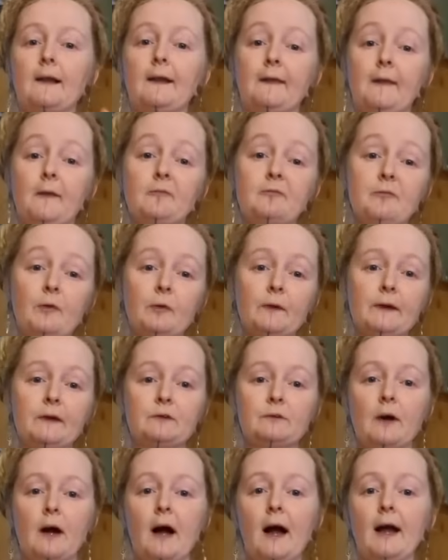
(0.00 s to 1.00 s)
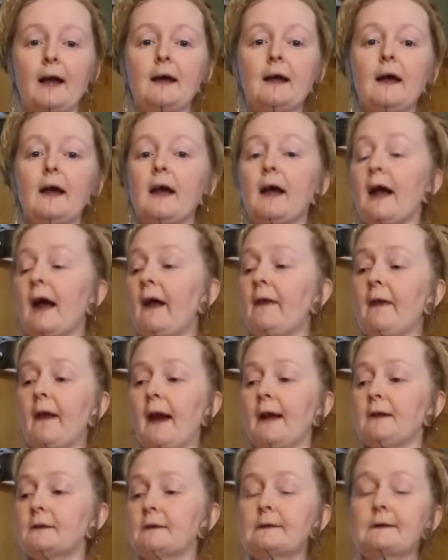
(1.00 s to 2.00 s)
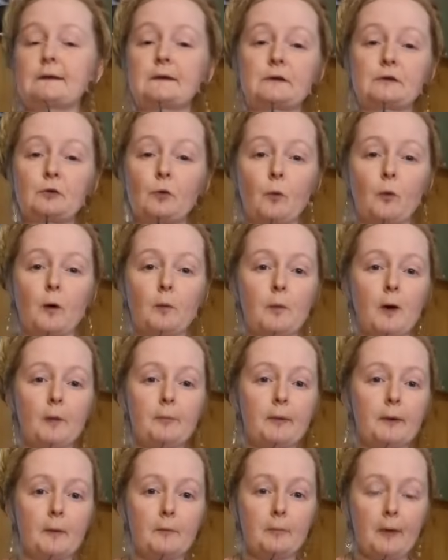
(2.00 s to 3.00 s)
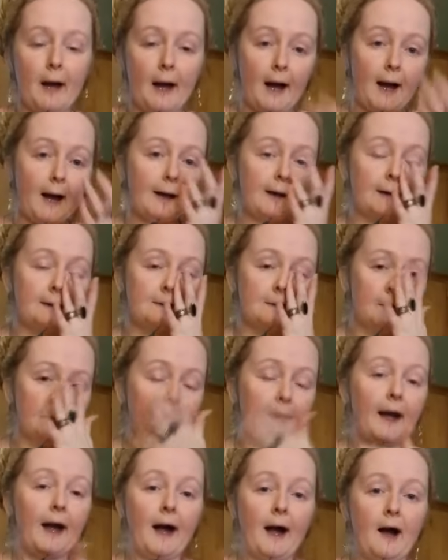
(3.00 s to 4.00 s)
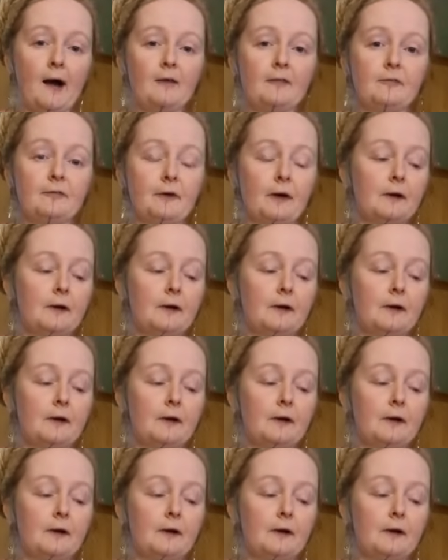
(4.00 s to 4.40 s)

then I let them fully dry, and then I just store them up in a bag until I have